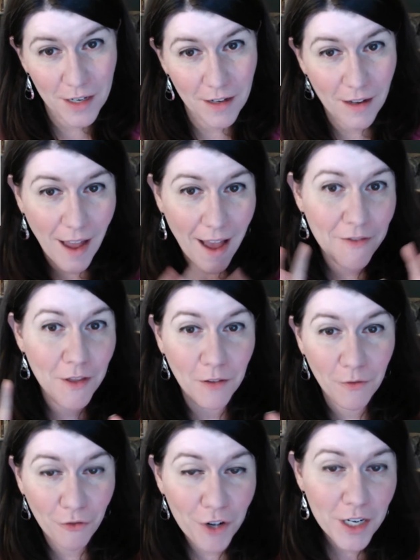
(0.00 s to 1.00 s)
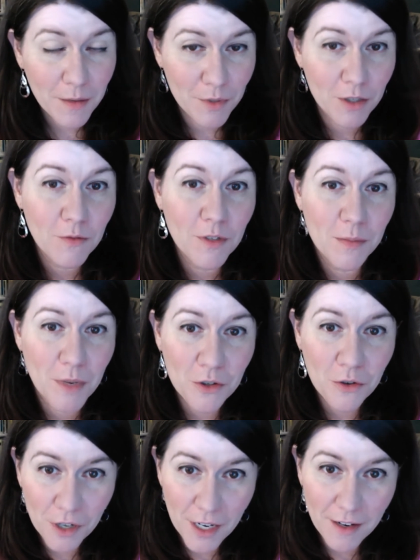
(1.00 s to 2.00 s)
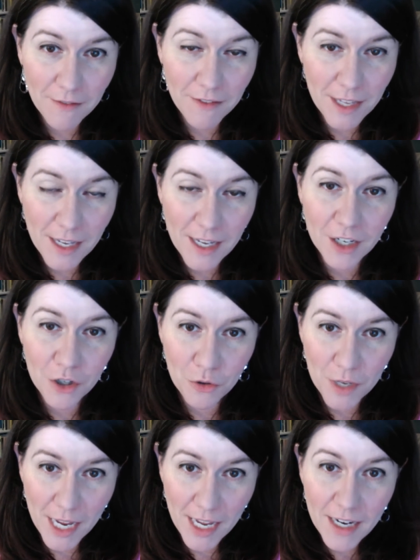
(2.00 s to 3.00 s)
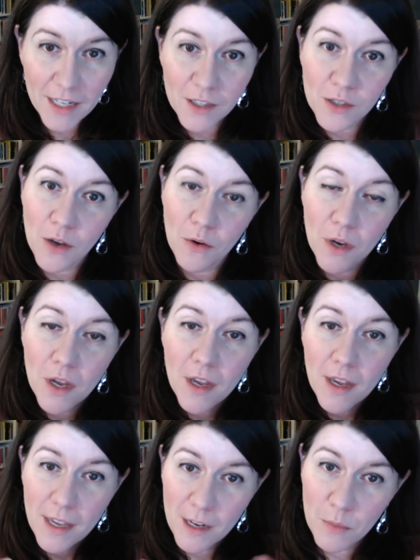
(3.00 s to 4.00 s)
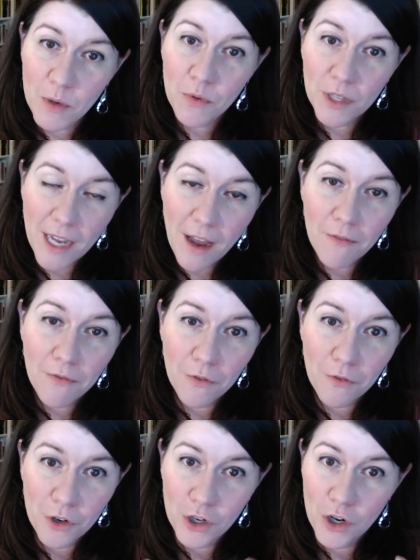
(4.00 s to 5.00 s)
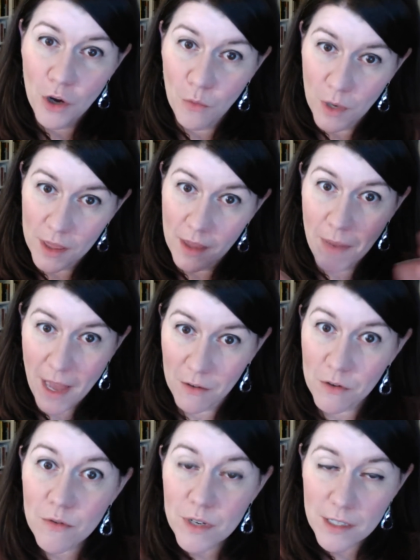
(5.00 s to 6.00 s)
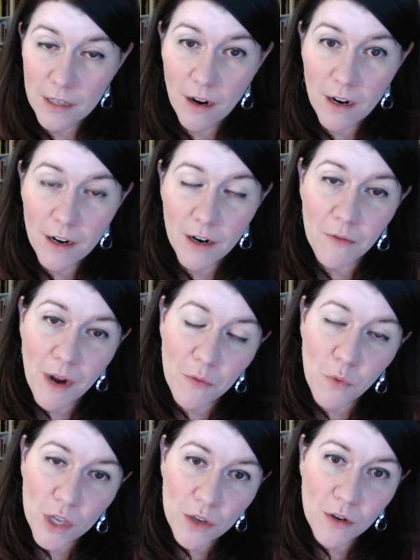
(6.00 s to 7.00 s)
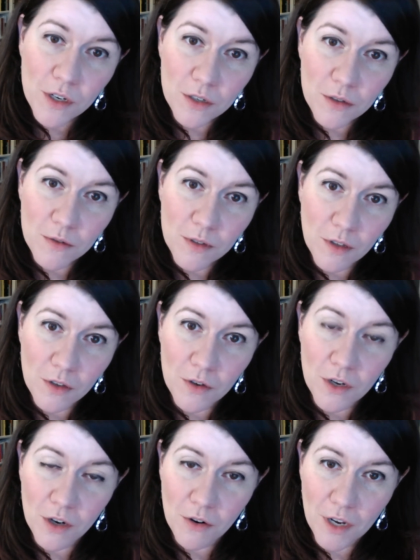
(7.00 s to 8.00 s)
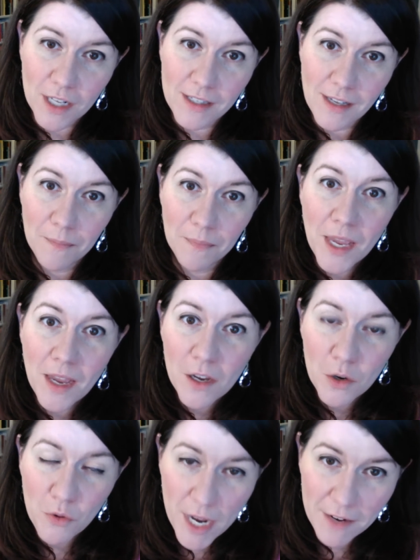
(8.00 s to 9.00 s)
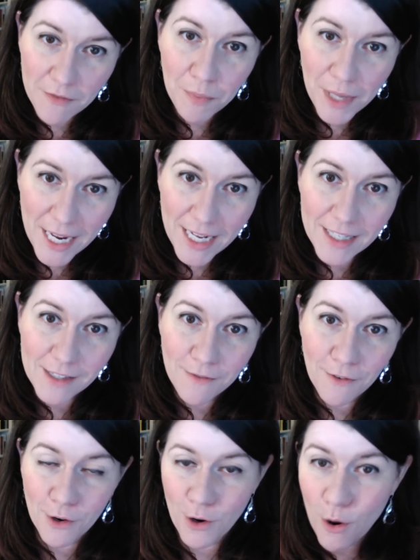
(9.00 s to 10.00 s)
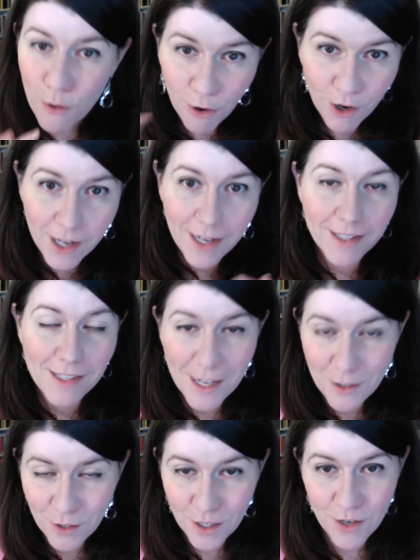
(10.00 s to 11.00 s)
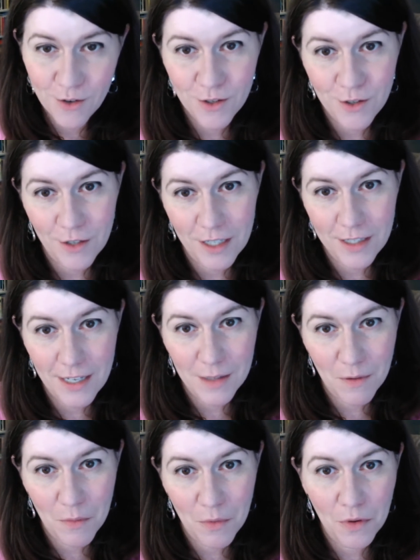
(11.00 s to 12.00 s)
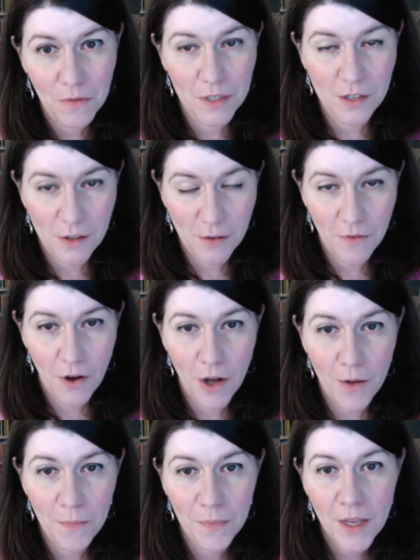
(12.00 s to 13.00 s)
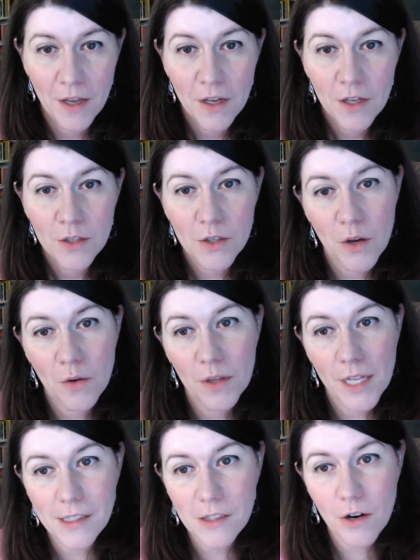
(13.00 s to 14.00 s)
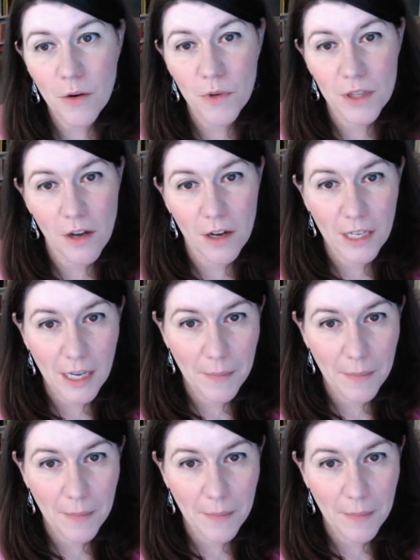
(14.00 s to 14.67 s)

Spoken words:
have the freedom to do as much creative thinking as you can. And so it'll be really helpful for you to know what the boundaries are around what you can do so that you can create some creative plans for cohorting and scheduling your students as we move into the fall. So let's start with talking